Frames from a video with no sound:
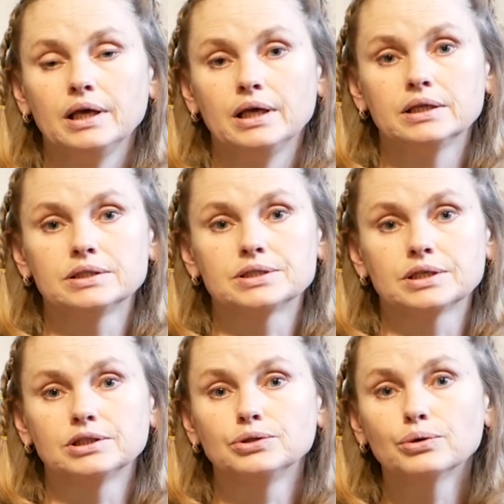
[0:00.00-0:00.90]
and
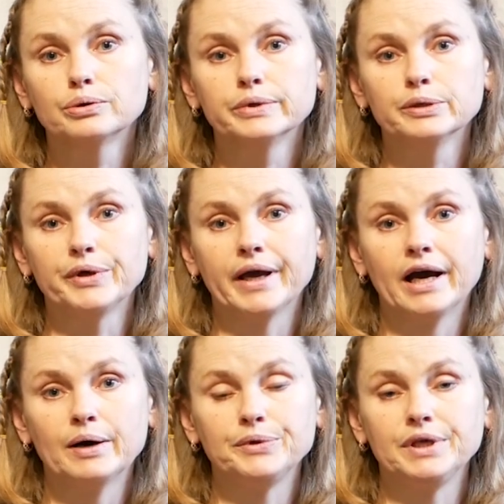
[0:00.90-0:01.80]
the dog will be
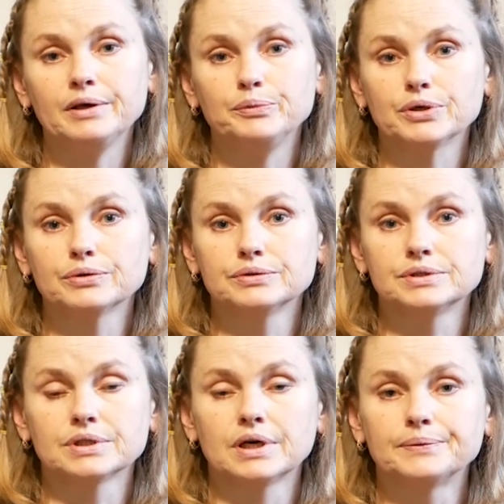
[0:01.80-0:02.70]
happy
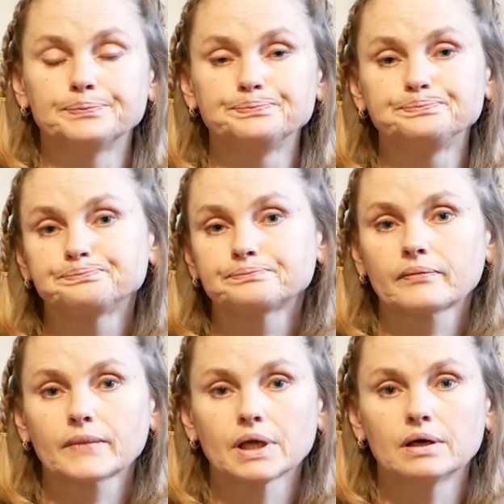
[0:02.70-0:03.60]
because
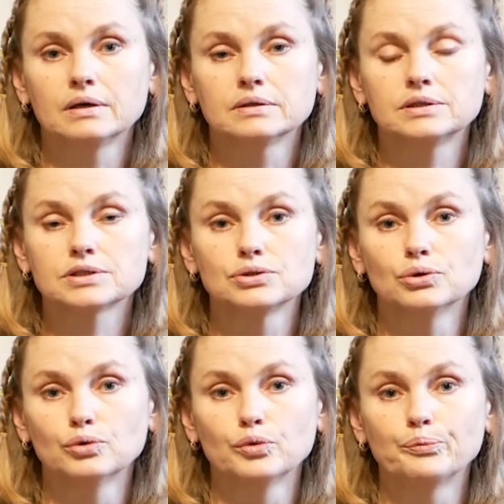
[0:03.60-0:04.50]
there is
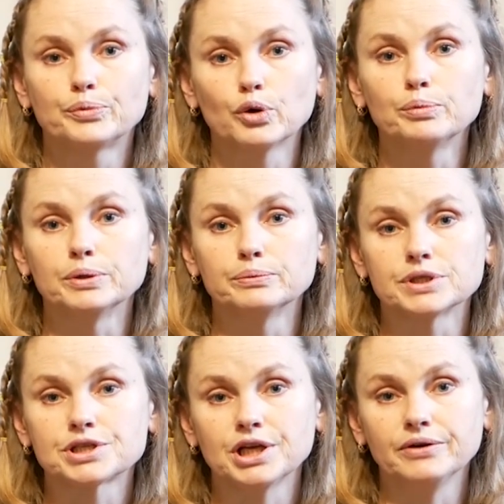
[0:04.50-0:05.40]
no problem
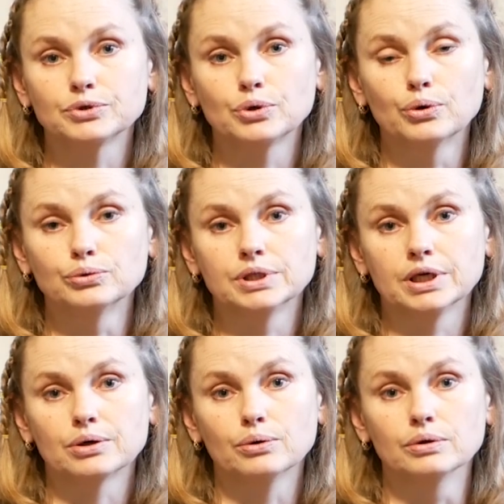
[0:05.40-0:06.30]
with shaved coat
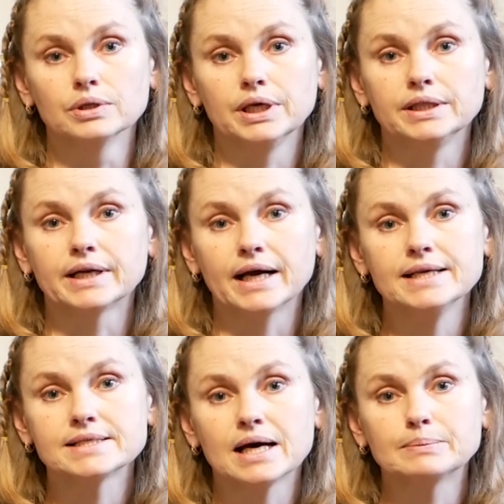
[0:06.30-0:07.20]
at all. It
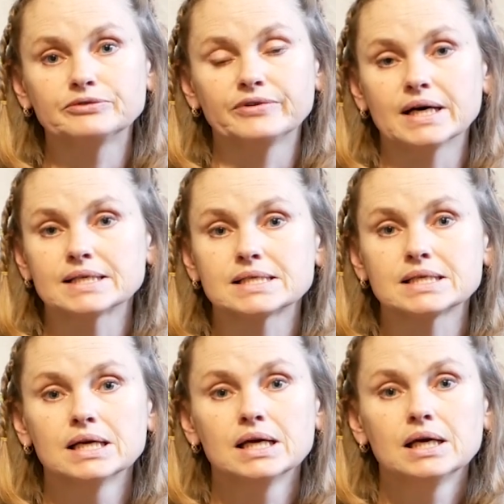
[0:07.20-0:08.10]
dries up
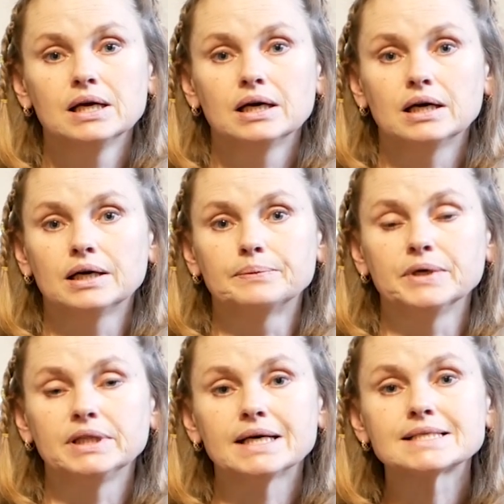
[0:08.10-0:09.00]
fast,
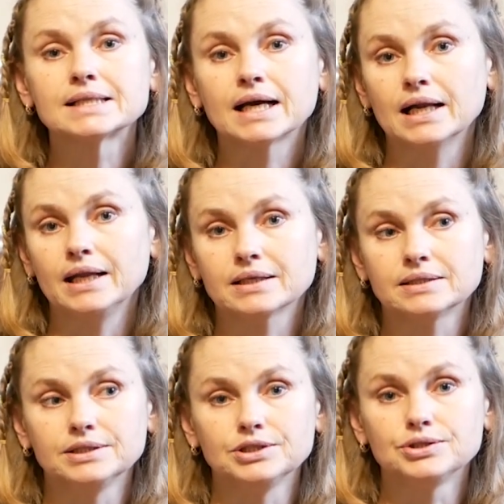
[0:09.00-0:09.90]
it doesn't
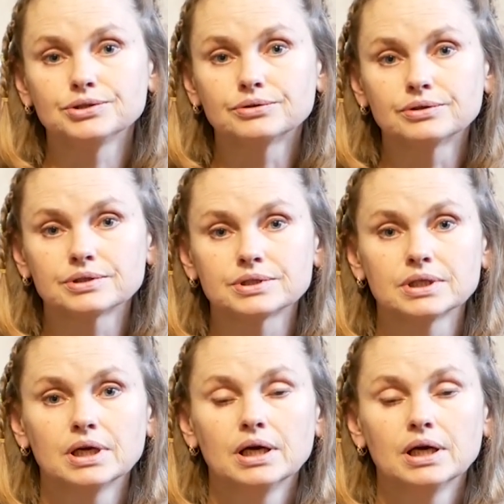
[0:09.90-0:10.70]
collect any dirt.